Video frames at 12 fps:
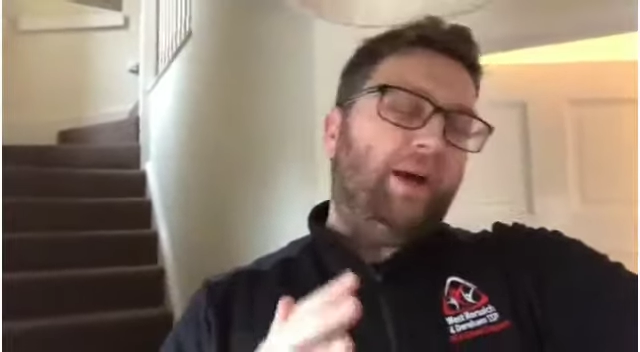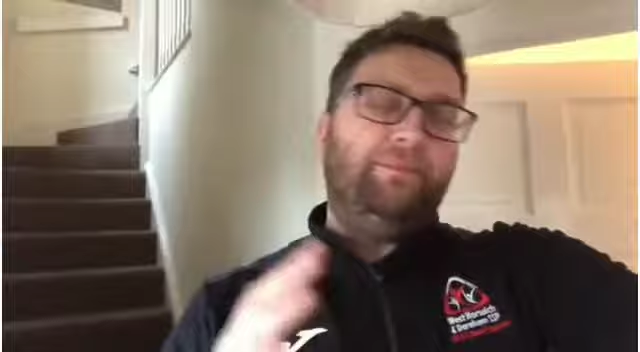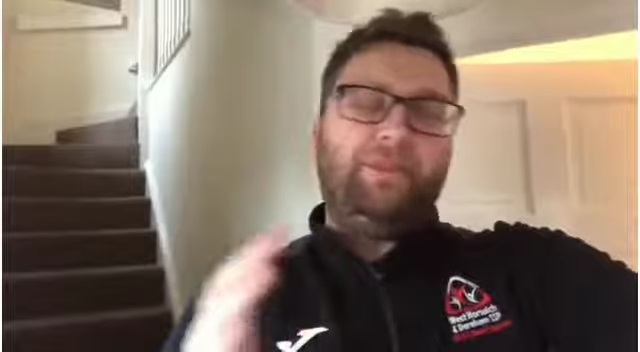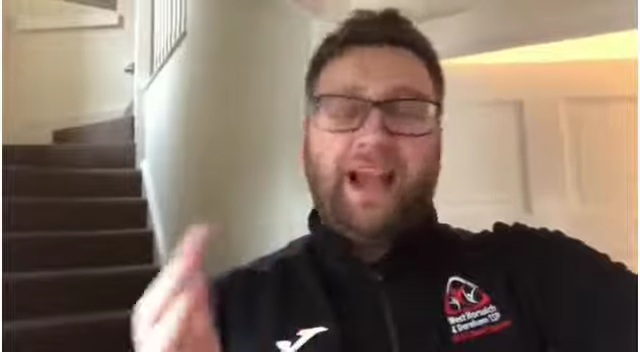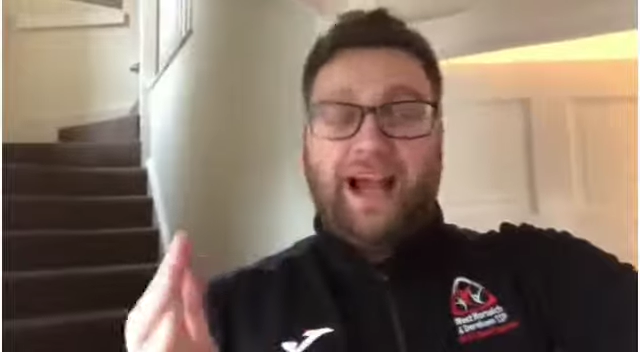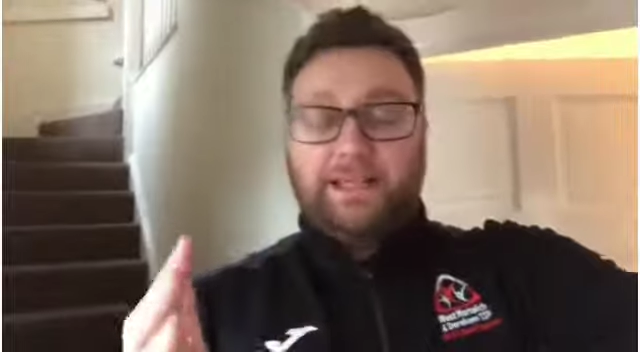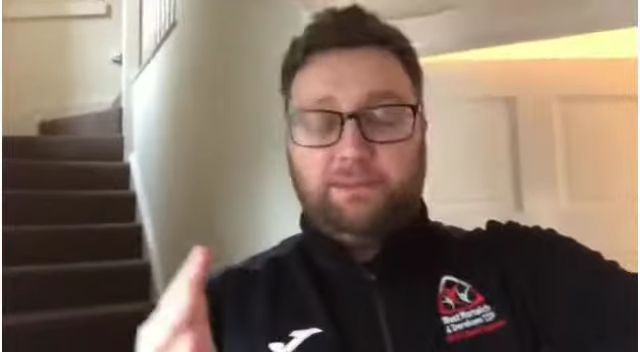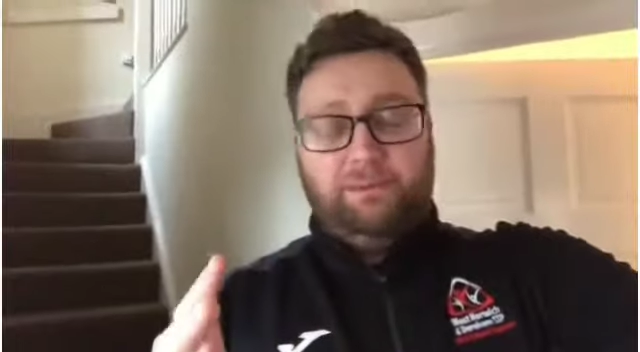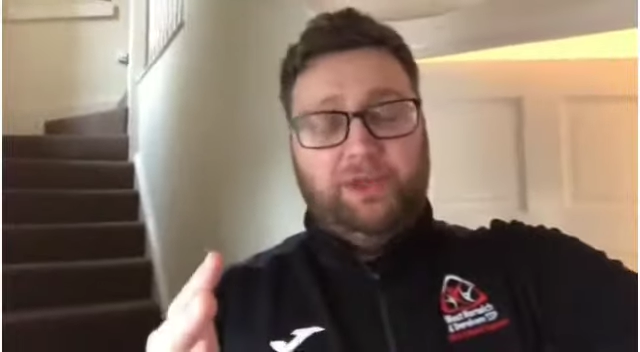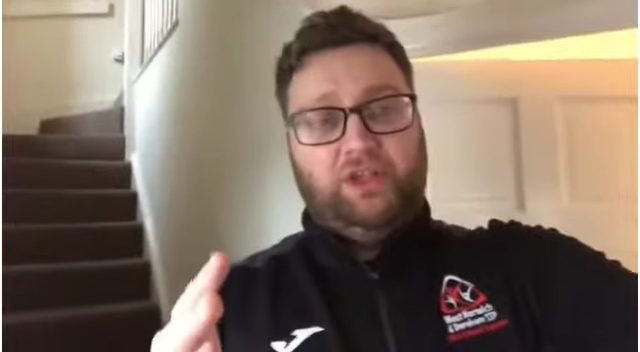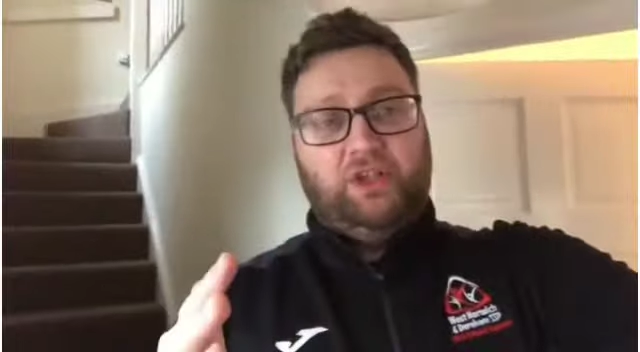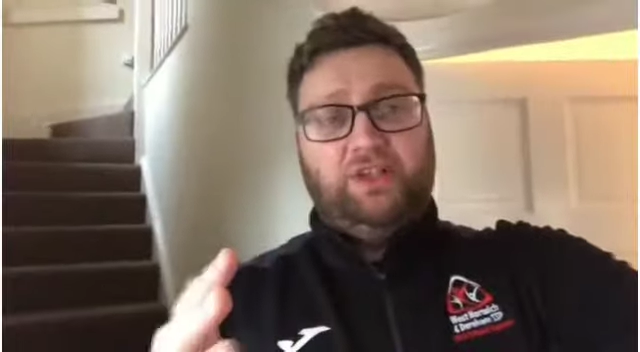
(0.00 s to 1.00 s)
dad's
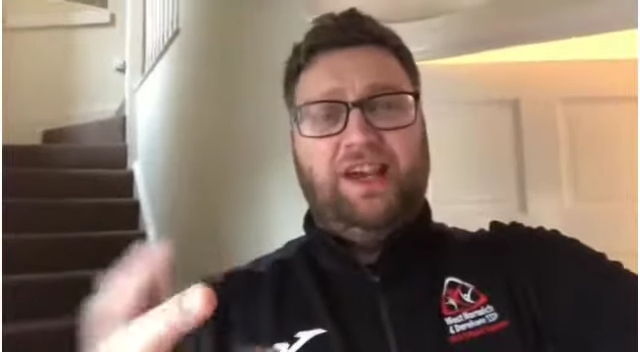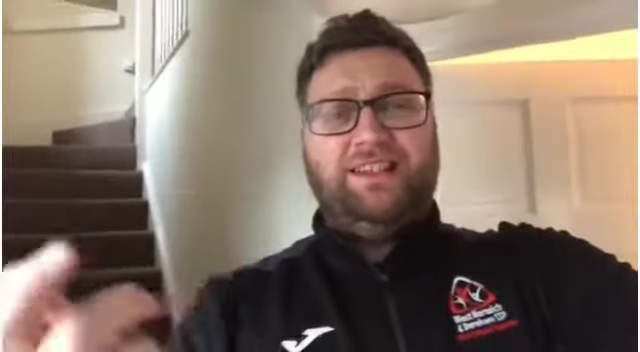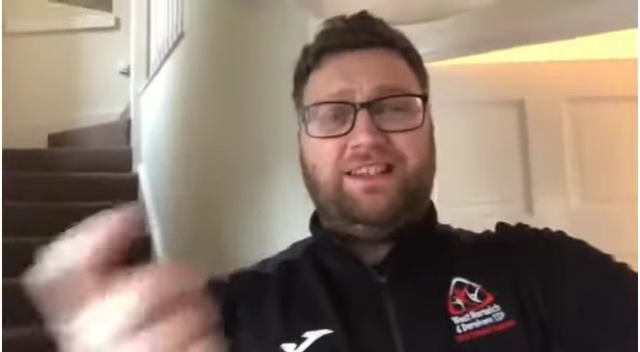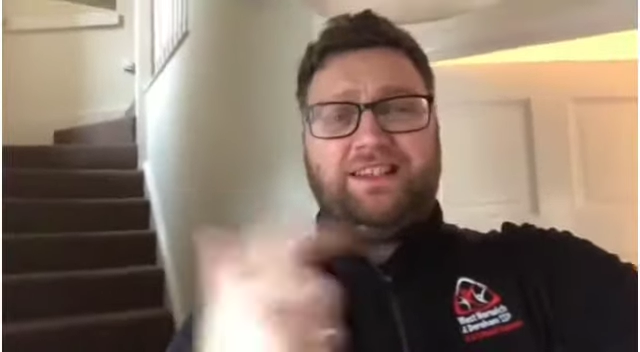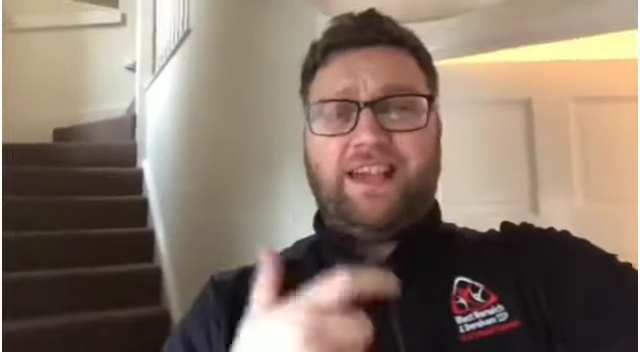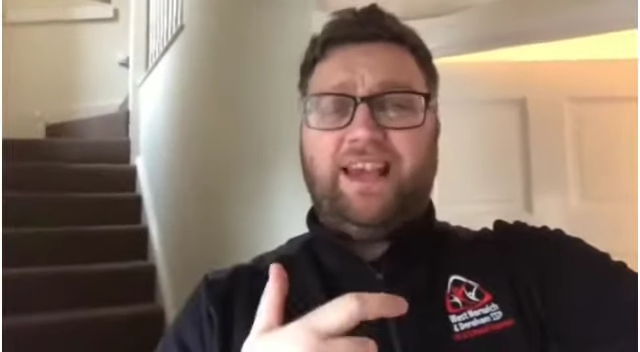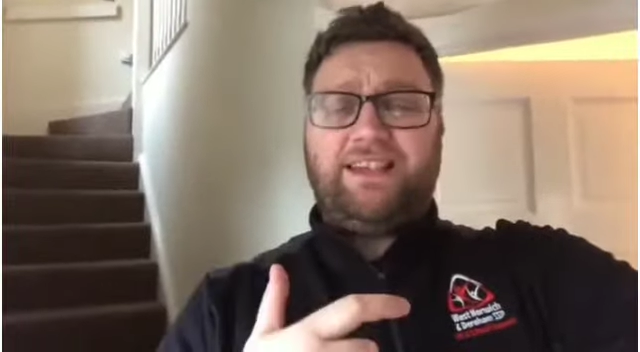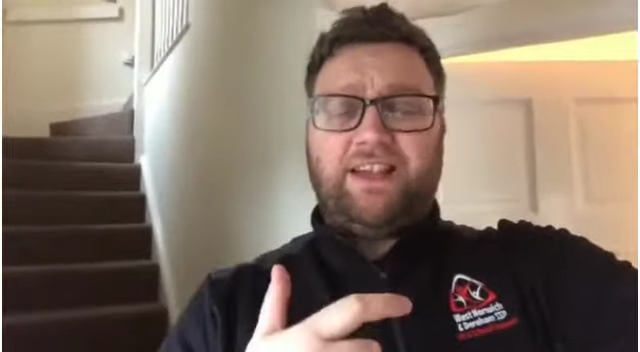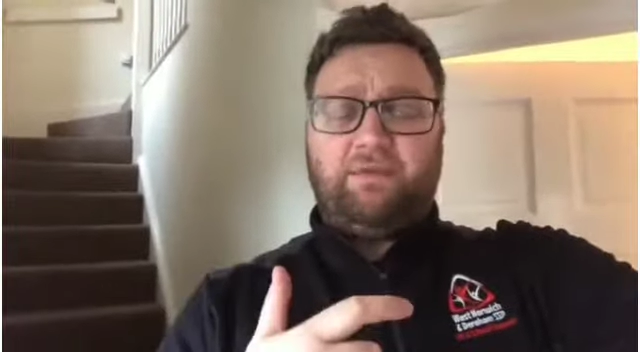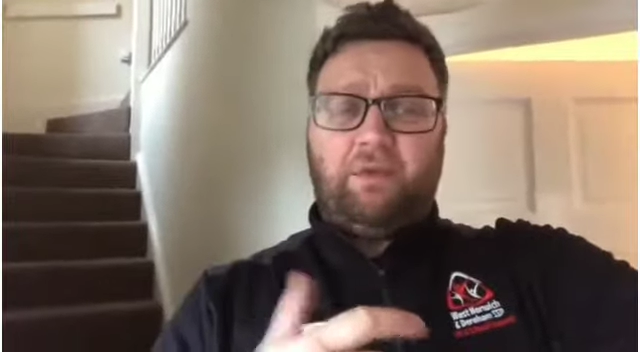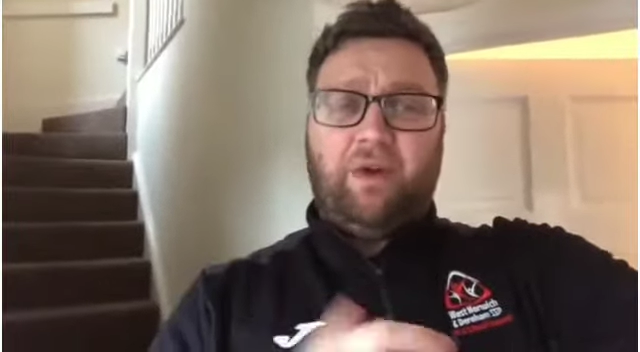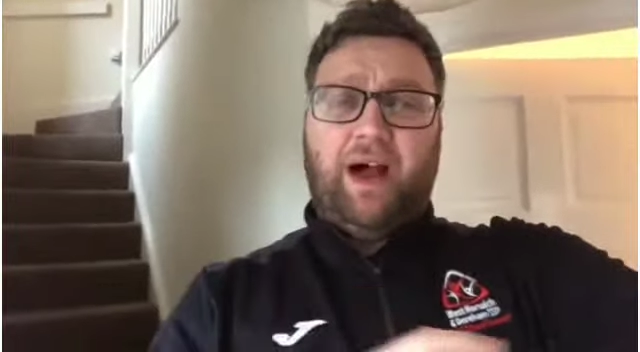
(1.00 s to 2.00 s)
permission to take stuff
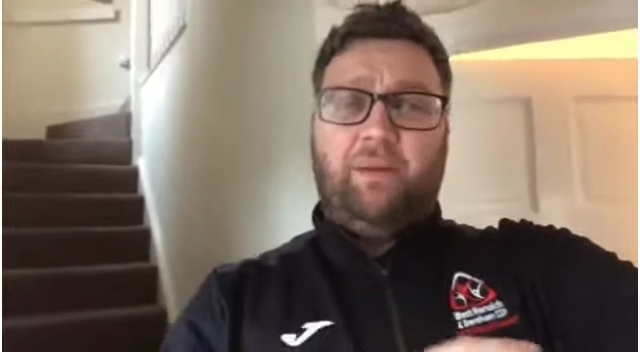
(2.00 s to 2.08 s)
around,